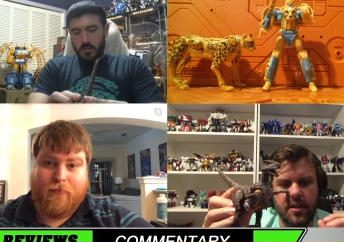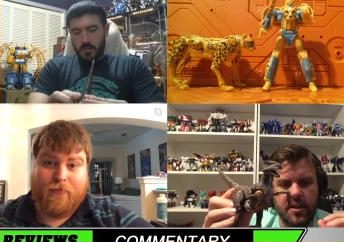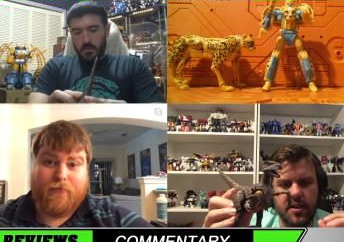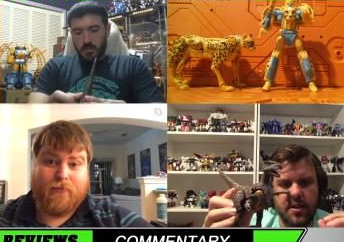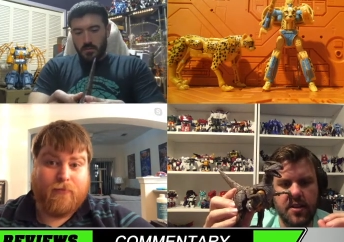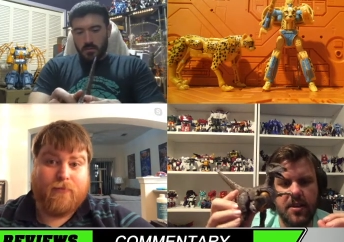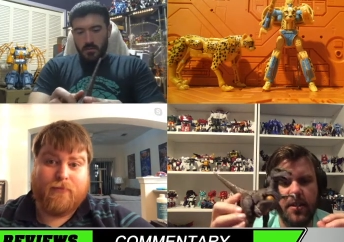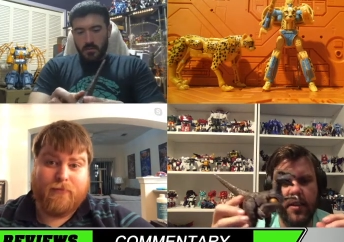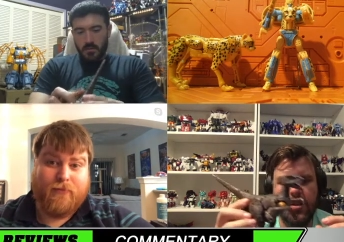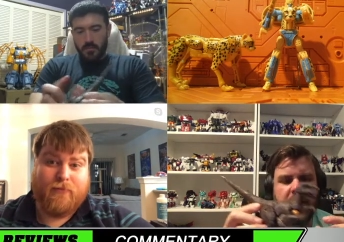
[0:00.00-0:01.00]

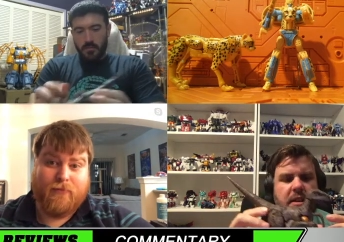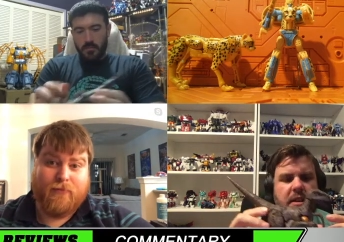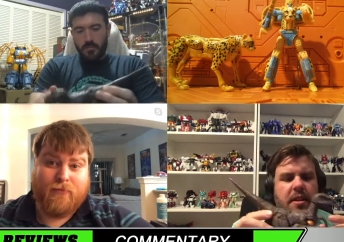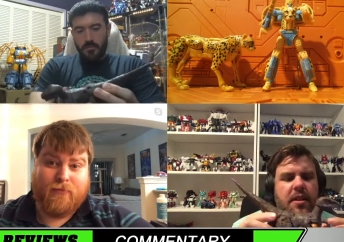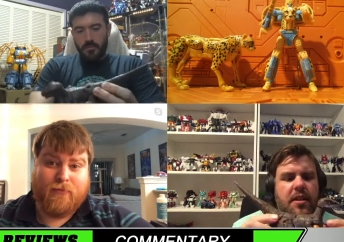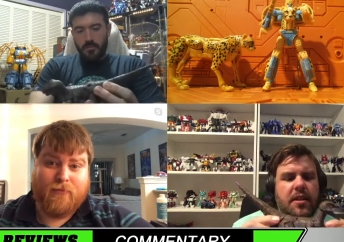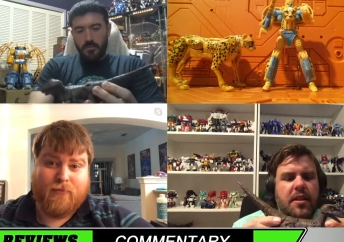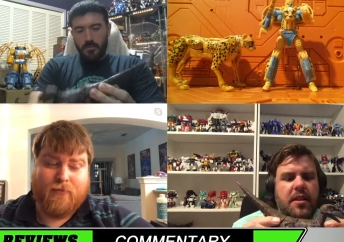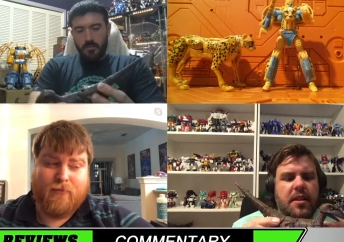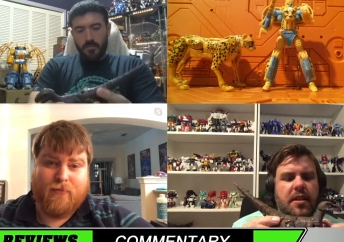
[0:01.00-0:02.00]

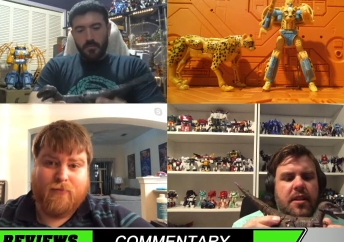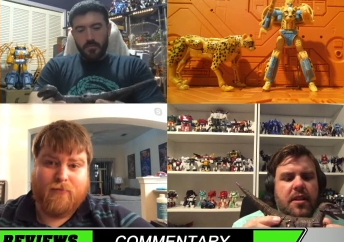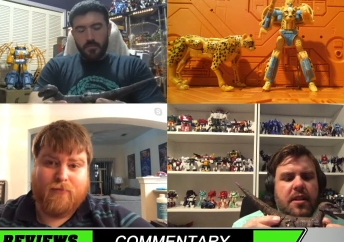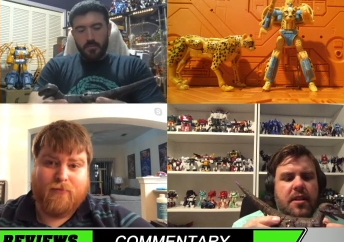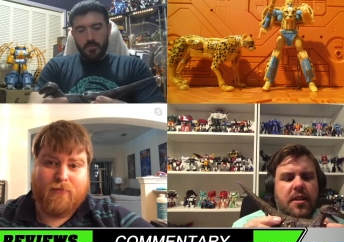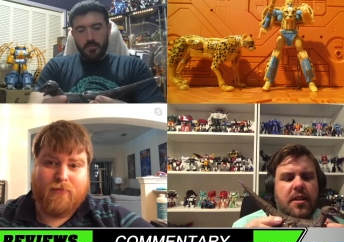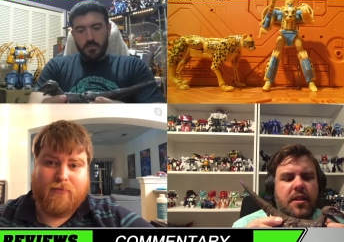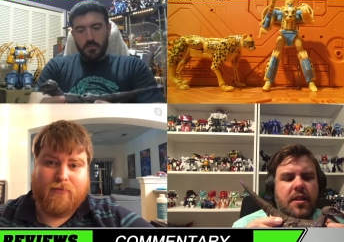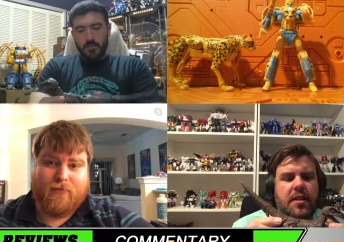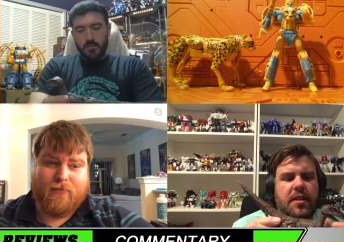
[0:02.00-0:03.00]

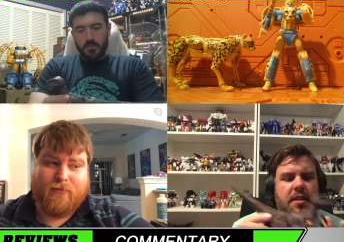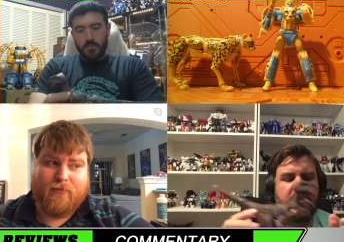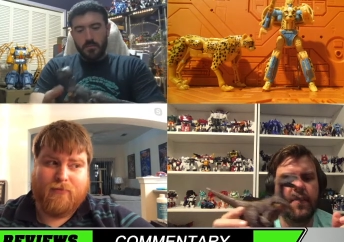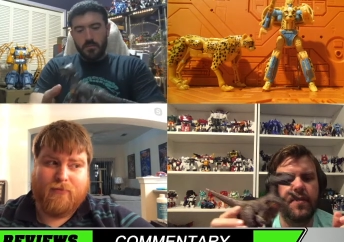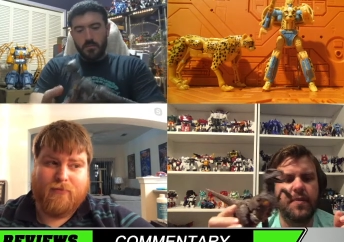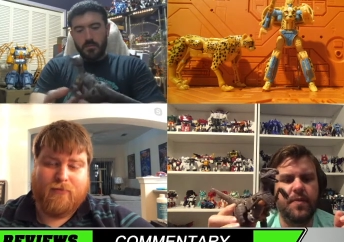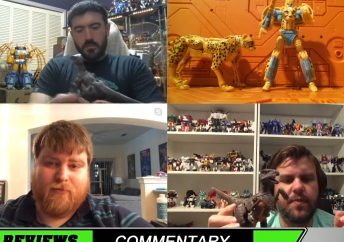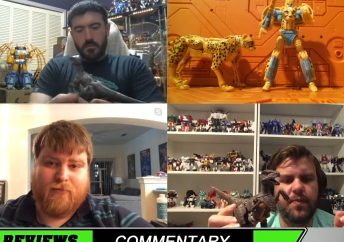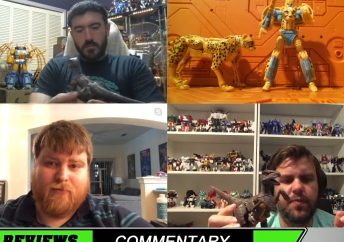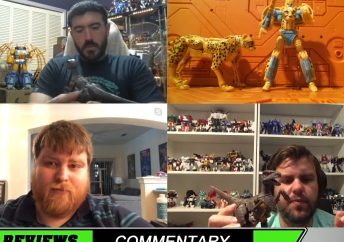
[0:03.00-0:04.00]

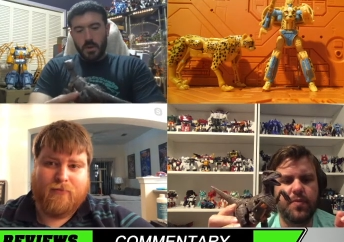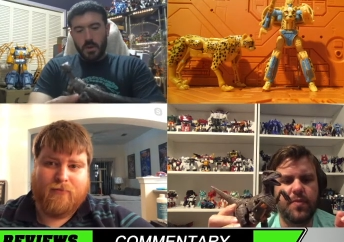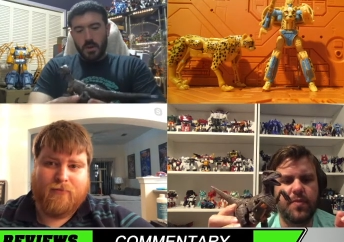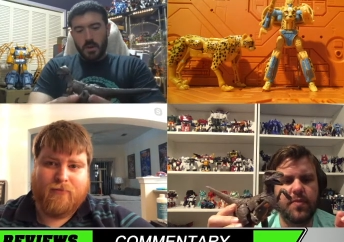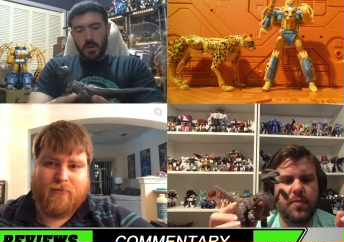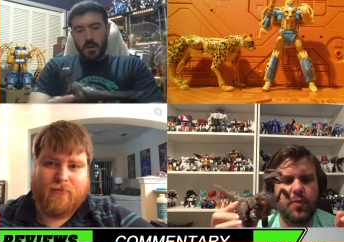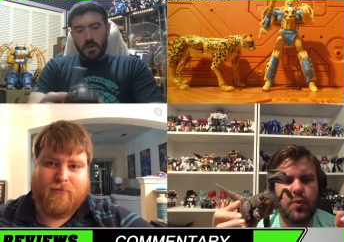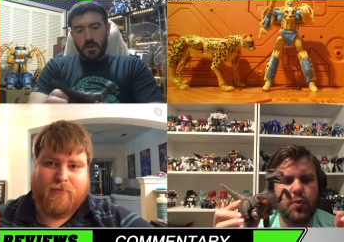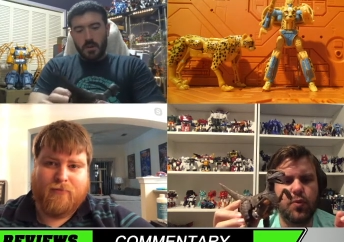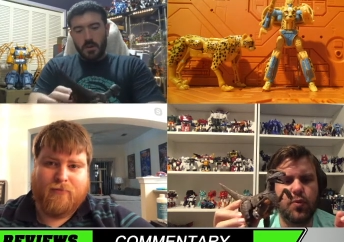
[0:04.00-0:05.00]

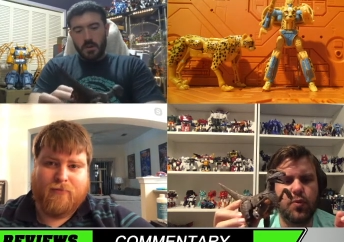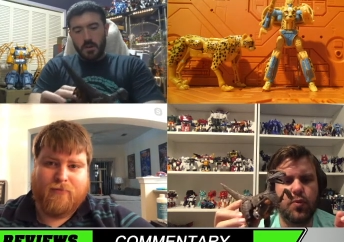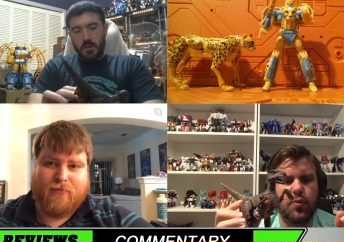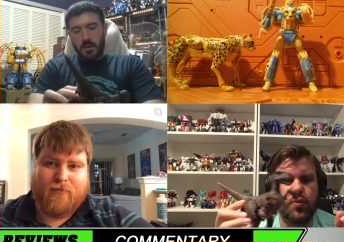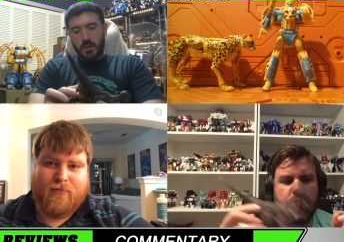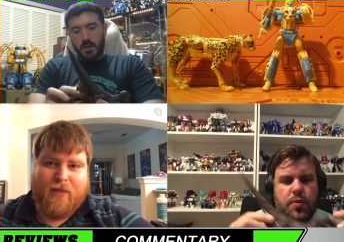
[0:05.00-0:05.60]
Nothing is said.